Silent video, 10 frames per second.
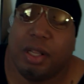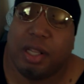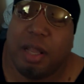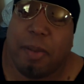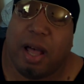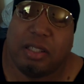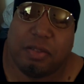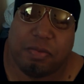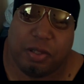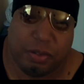Que
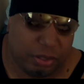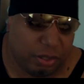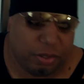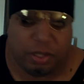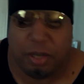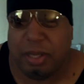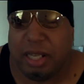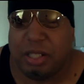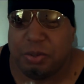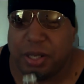pasa, folks? Hold on, let me
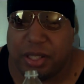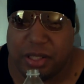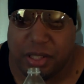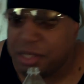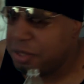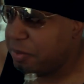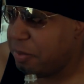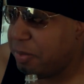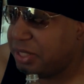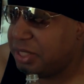get a drink.
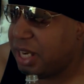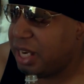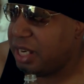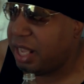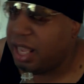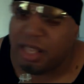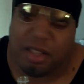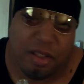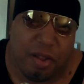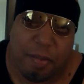Been a busy day
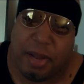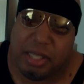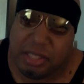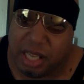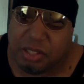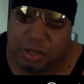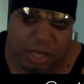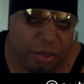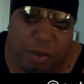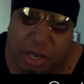today. My Jets are
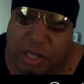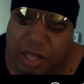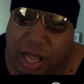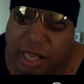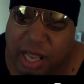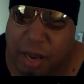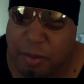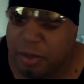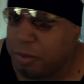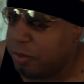at a 1 o'clock
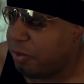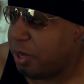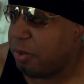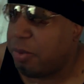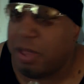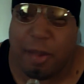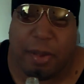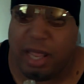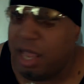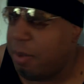game. We're playing
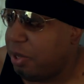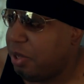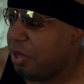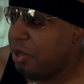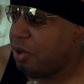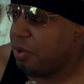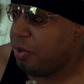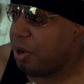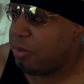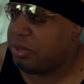Miami.
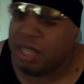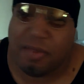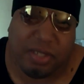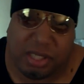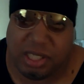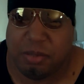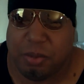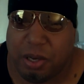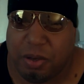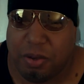We're up
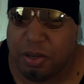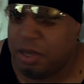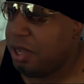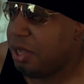7-0.